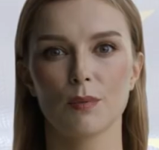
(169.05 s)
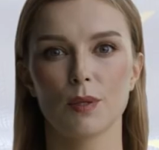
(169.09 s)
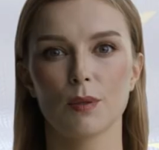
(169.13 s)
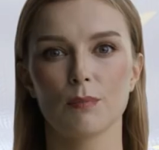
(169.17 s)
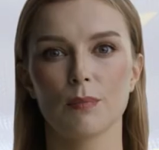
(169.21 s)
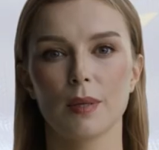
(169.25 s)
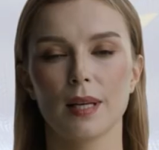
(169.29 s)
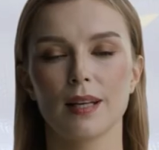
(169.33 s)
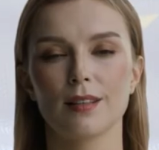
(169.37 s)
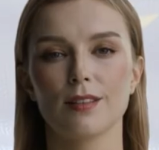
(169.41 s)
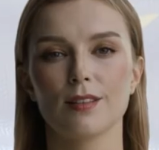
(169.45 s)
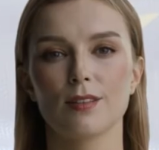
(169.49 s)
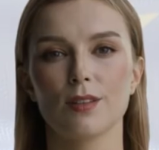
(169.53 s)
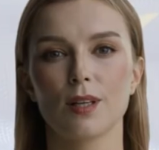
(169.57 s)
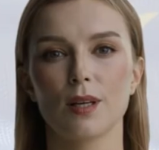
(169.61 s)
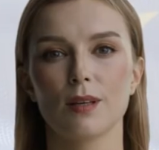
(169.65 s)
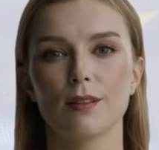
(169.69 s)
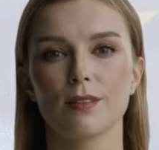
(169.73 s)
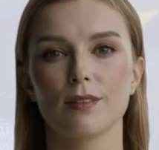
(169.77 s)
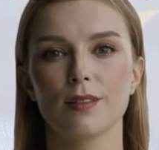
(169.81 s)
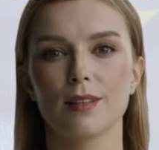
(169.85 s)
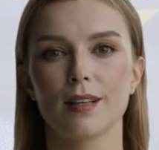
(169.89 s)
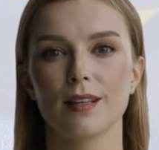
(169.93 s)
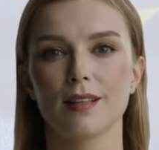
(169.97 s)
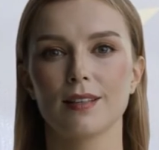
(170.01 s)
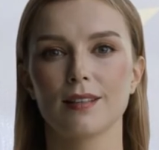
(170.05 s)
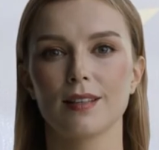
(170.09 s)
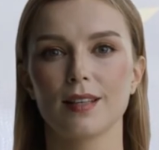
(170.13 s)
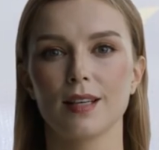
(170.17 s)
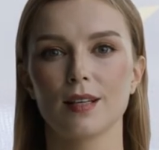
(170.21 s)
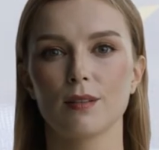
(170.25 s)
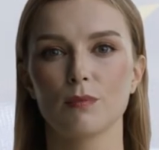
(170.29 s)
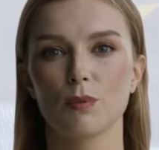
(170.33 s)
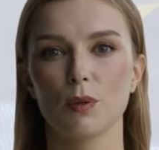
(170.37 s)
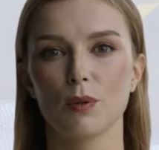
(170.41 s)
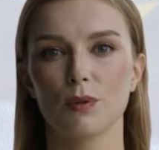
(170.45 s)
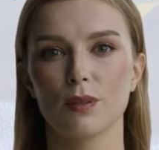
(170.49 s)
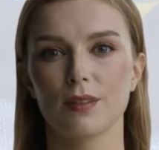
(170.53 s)
it might start to ease
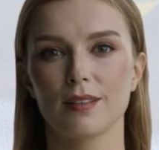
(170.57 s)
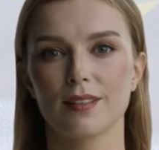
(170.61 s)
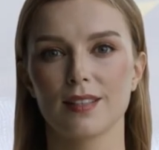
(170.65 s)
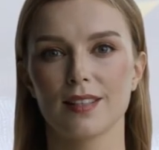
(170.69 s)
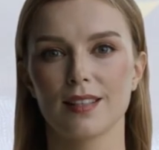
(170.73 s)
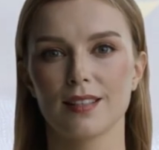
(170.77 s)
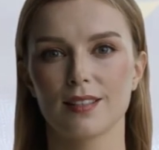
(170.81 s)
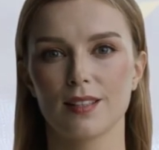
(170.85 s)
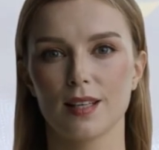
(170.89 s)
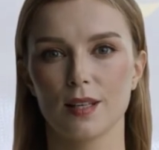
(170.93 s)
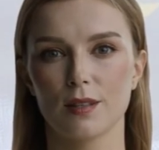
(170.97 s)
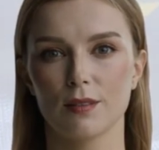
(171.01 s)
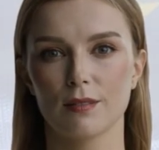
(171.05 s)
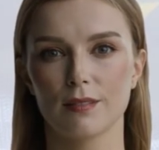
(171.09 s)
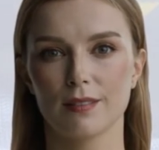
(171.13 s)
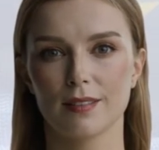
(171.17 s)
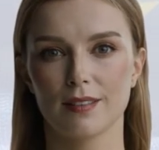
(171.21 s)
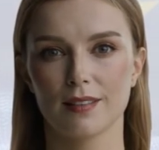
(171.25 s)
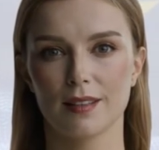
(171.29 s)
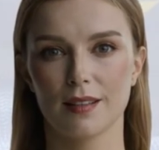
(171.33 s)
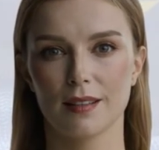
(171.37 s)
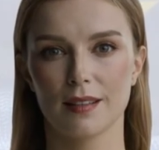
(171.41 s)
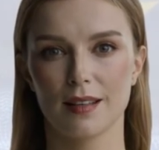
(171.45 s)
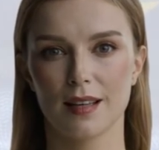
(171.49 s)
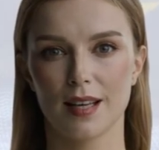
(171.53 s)
its policy stance,